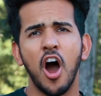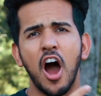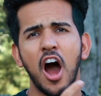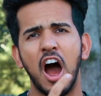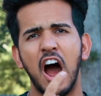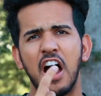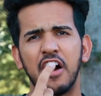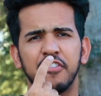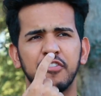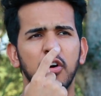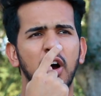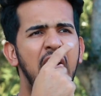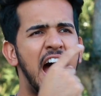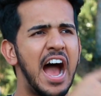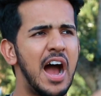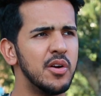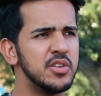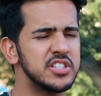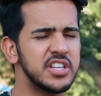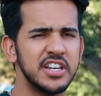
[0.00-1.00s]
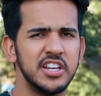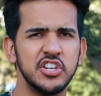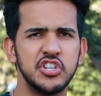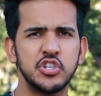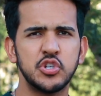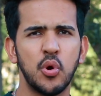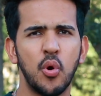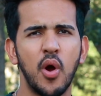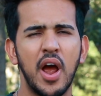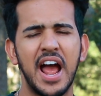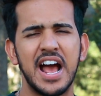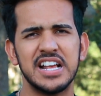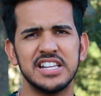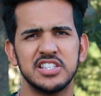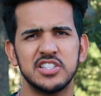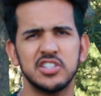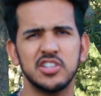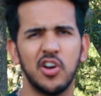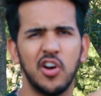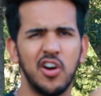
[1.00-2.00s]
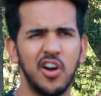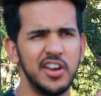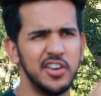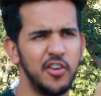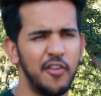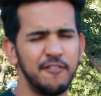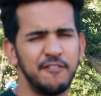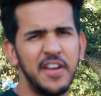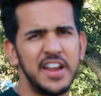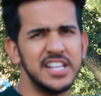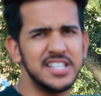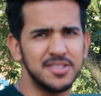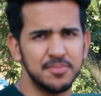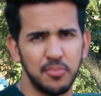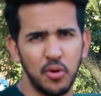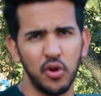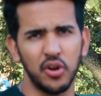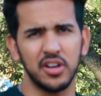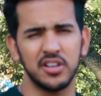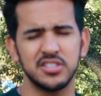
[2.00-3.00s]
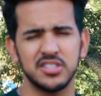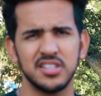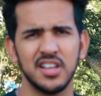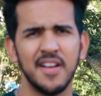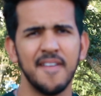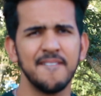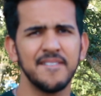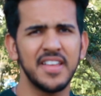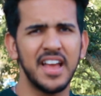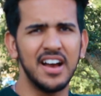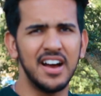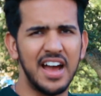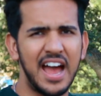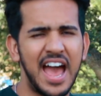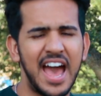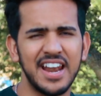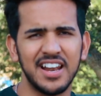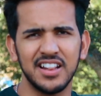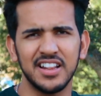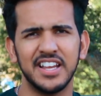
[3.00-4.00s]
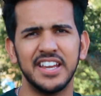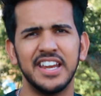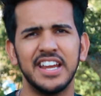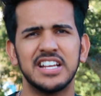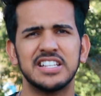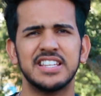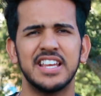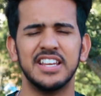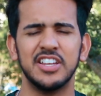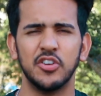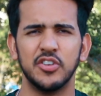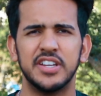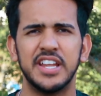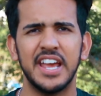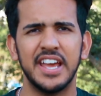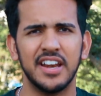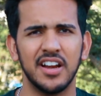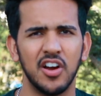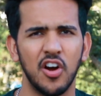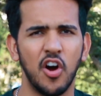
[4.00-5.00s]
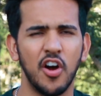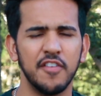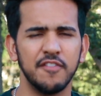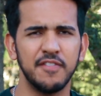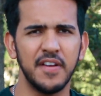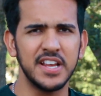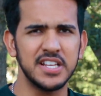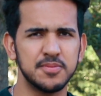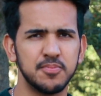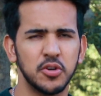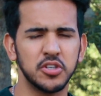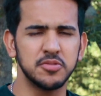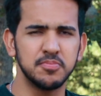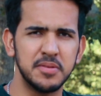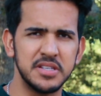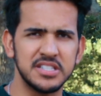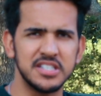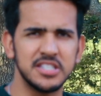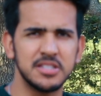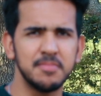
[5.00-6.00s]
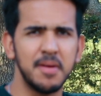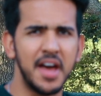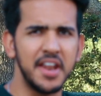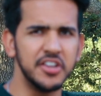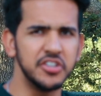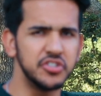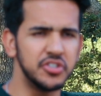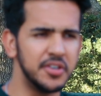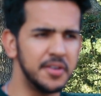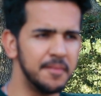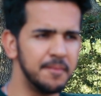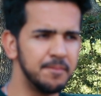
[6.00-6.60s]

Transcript: of how it's gonna show as on your Facebook's analytics and your data on Facebook's Business Manager.